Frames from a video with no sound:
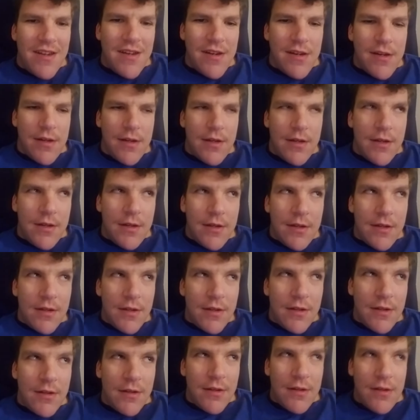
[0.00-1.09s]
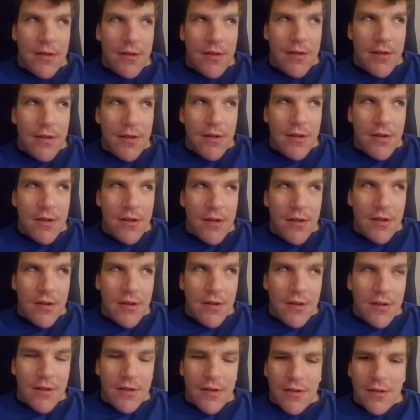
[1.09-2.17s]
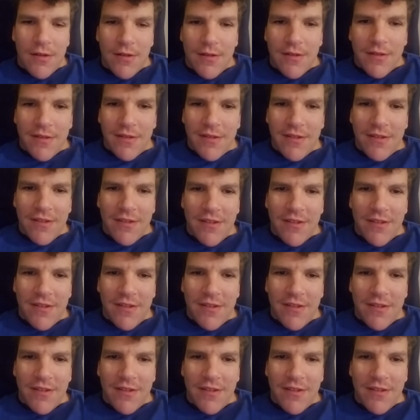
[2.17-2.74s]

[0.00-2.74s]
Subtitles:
(no one is talking)